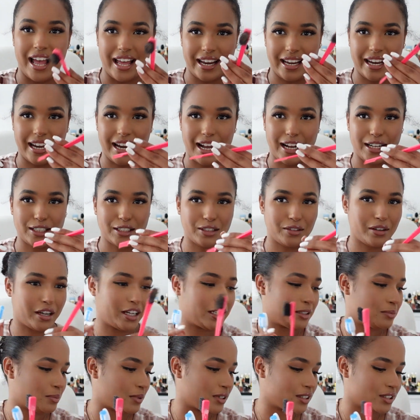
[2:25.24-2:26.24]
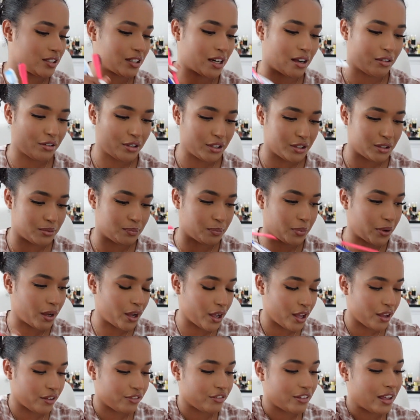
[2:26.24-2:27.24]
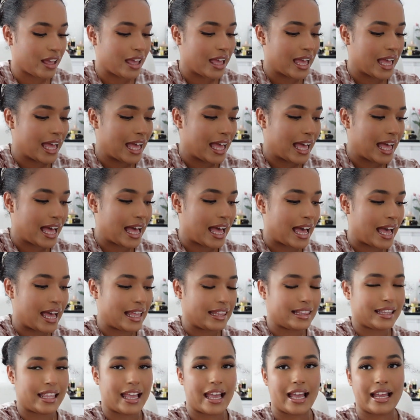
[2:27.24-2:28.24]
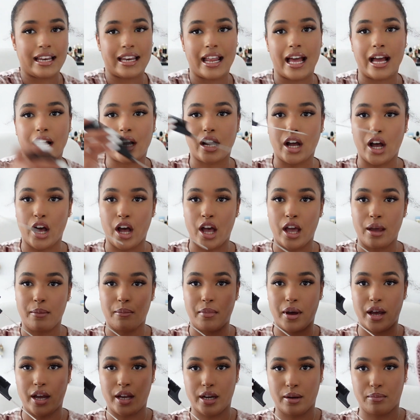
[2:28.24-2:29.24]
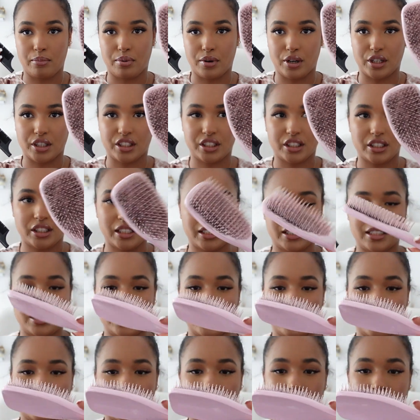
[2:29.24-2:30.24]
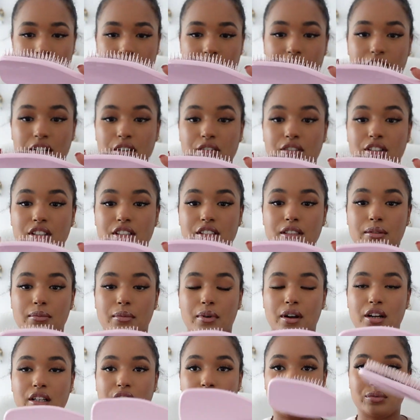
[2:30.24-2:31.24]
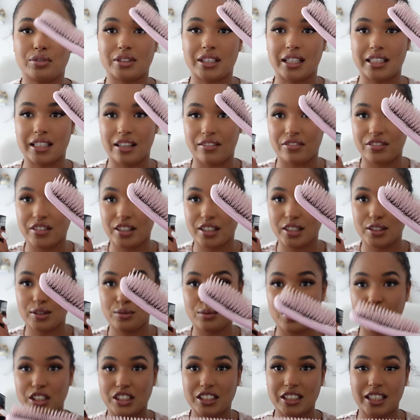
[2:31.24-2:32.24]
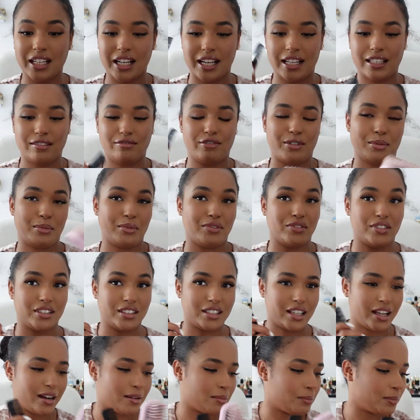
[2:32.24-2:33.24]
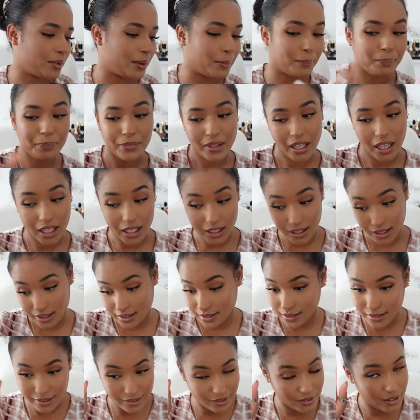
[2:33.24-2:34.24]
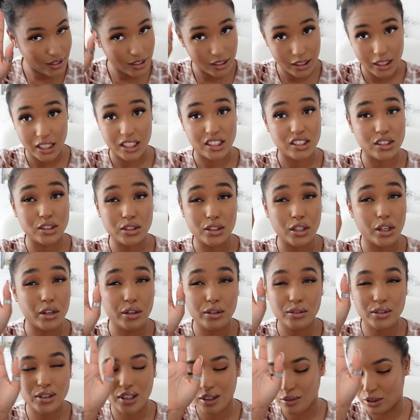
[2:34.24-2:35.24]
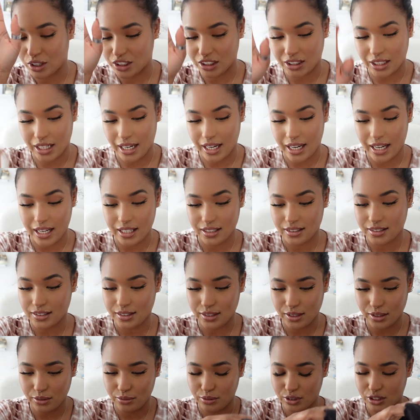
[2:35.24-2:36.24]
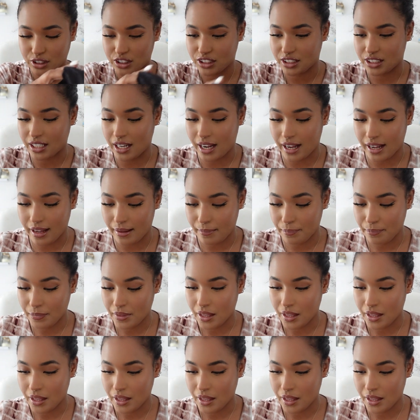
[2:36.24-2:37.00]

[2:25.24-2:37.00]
and an actual edge brush I'll use both and then a comb and a brush this is a Tangle Teezer brush which I definitely need to wash it and remove this hair but let's not let's don't don't watch that guys don't watch that